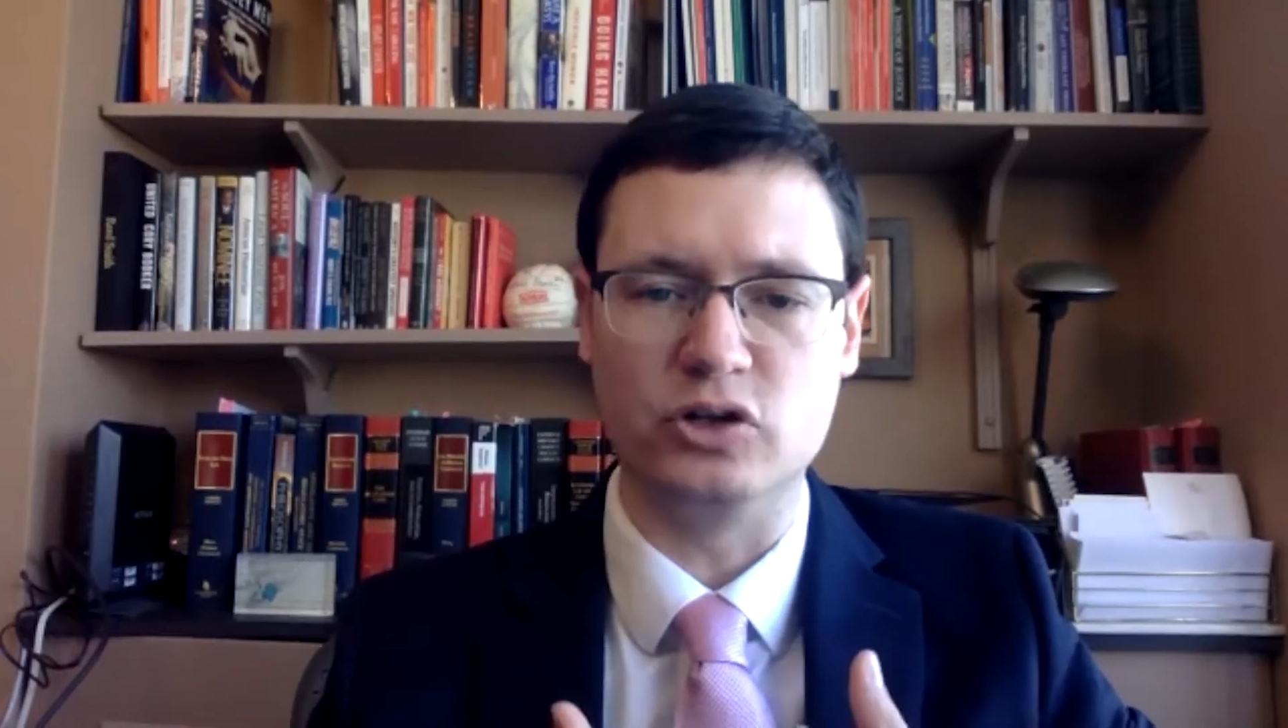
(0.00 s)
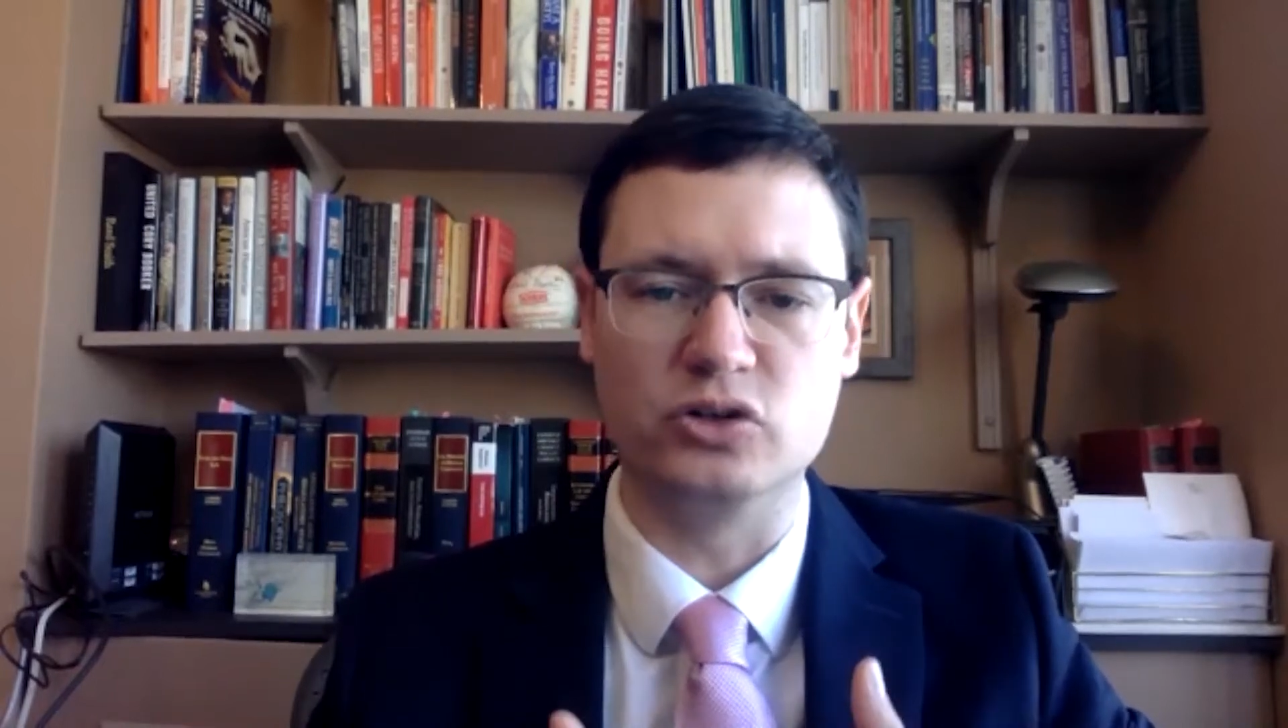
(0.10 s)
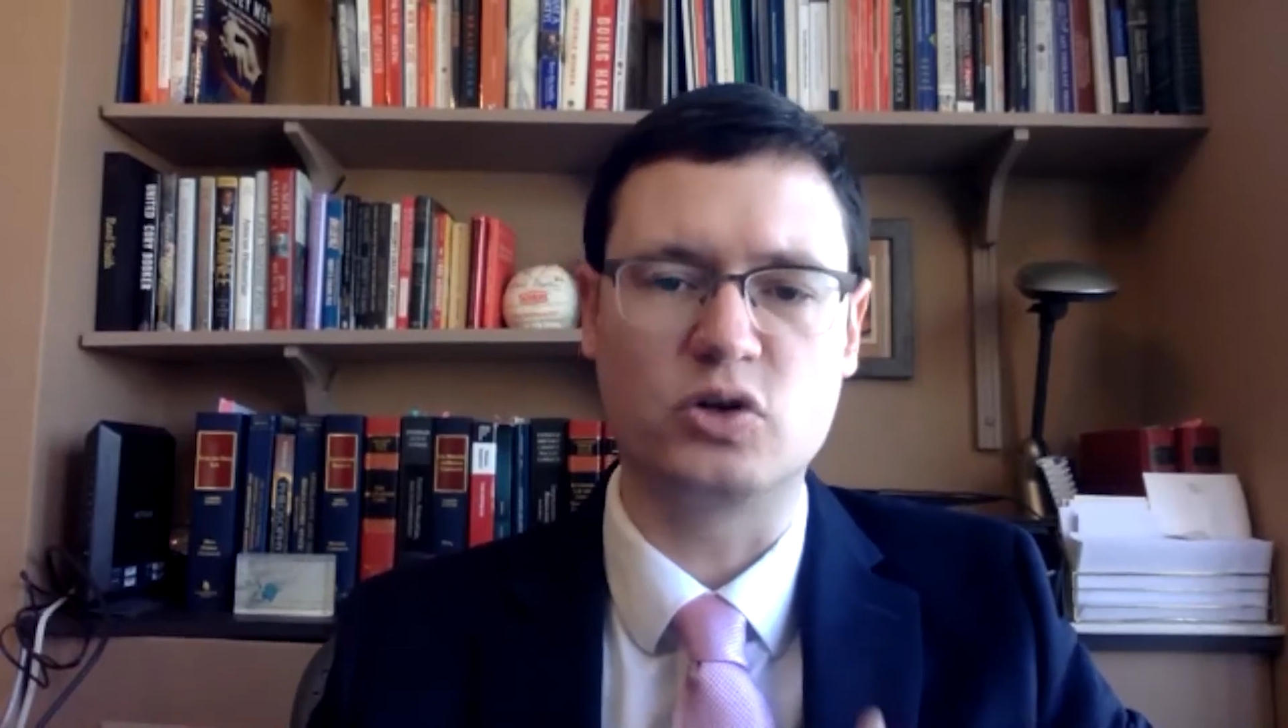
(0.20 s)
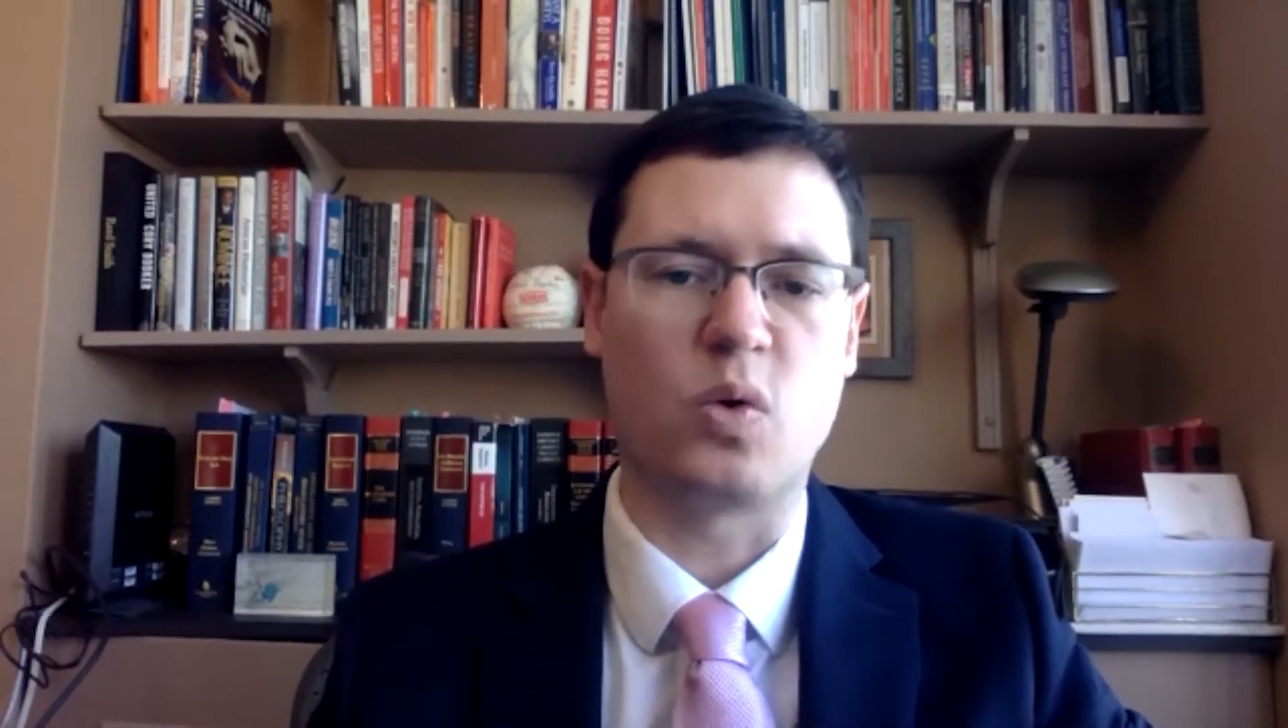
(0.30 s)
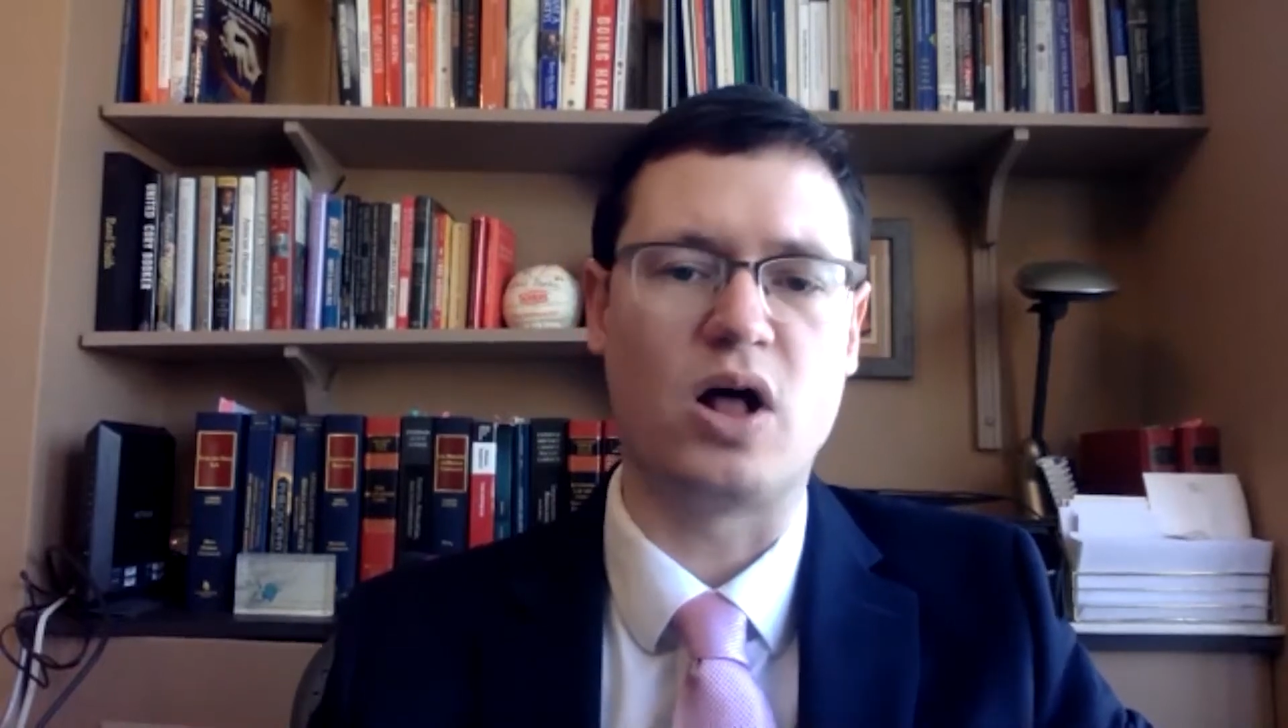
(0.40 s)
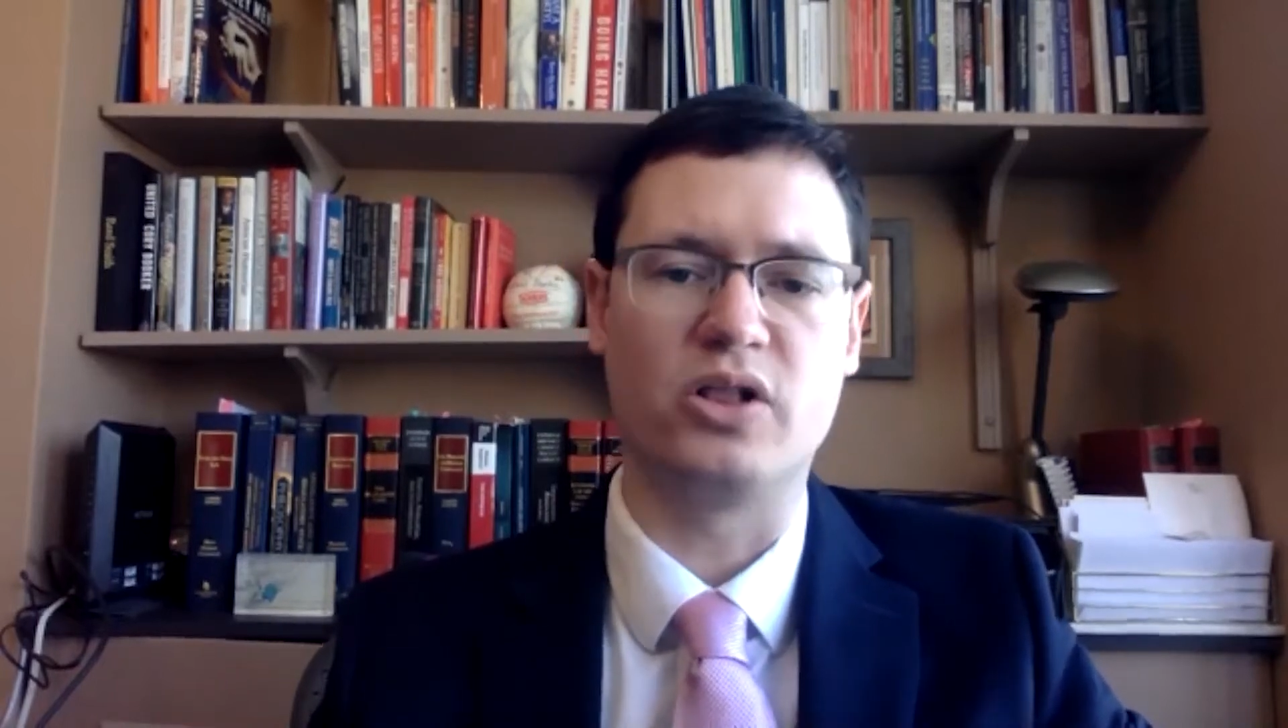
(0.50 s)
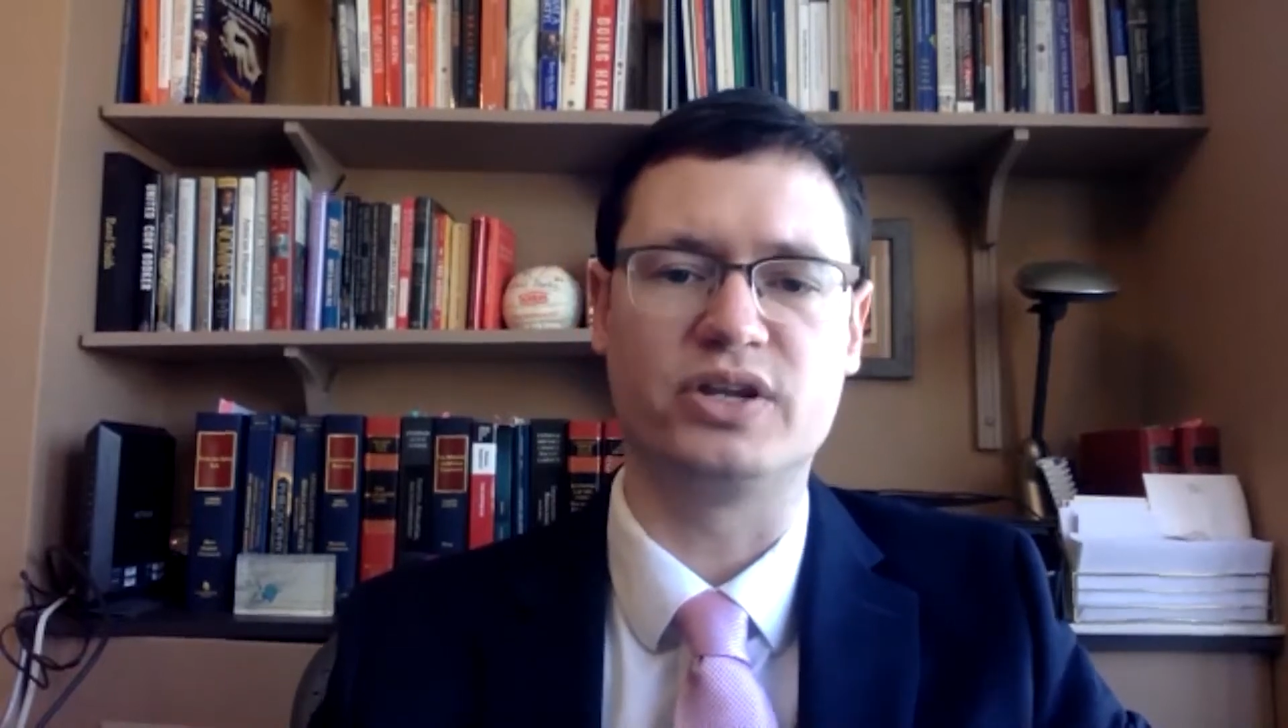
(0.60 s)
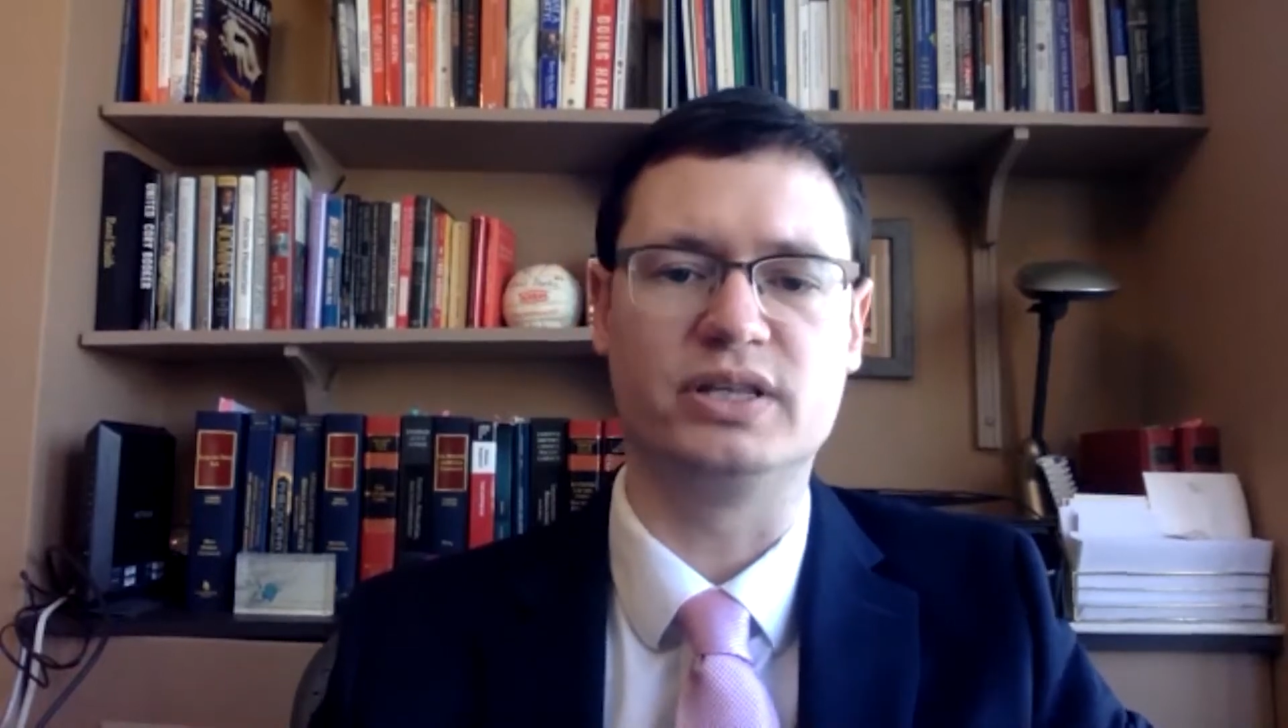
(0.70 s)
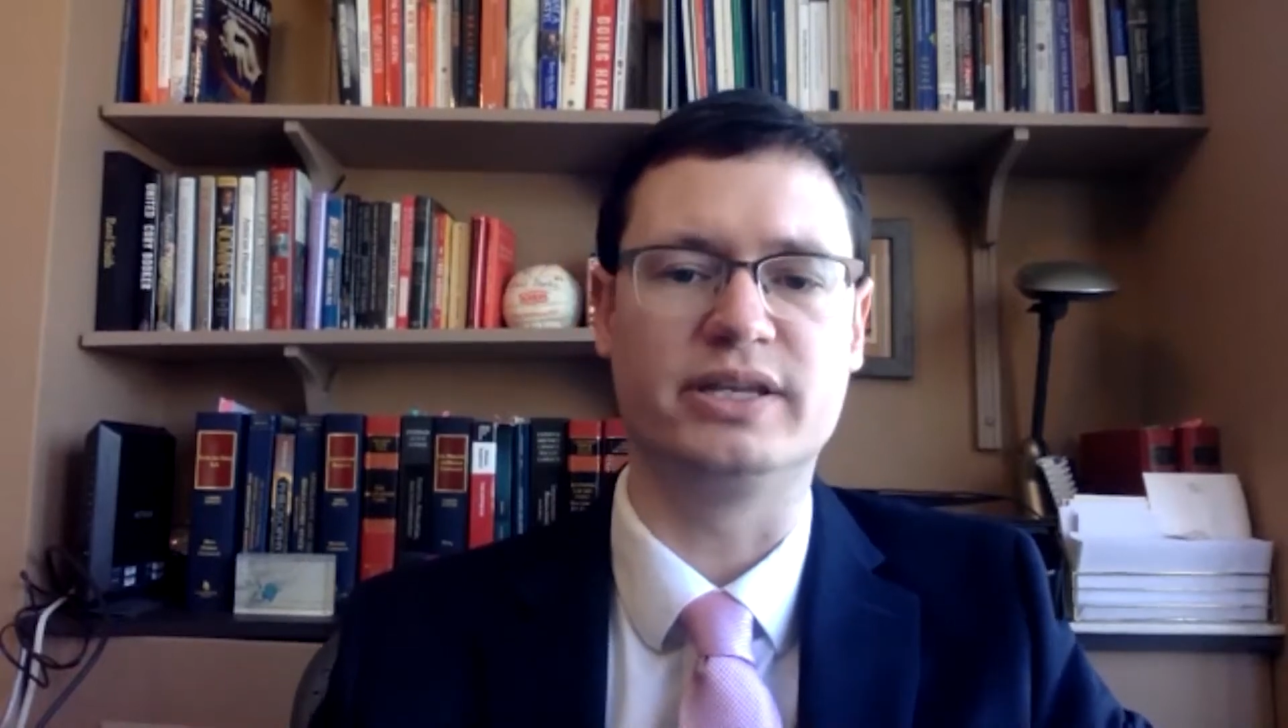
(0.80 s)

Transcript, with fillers: good quality